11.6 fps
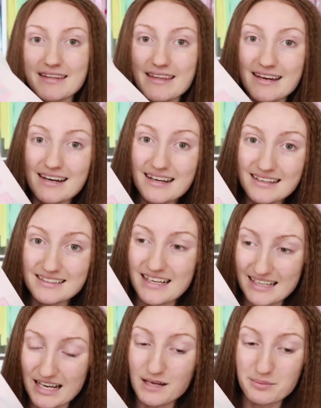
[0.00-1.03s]
Here they are.
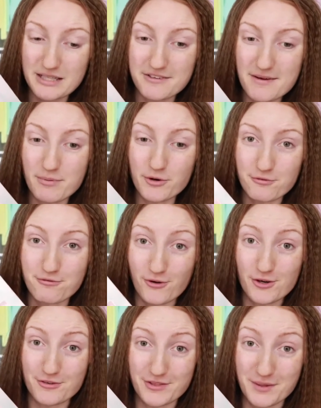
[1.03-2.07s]
I can't believe I bought
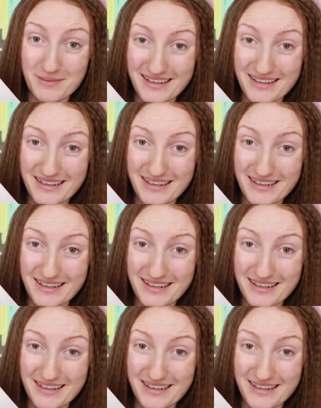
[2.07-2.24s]
4 of them.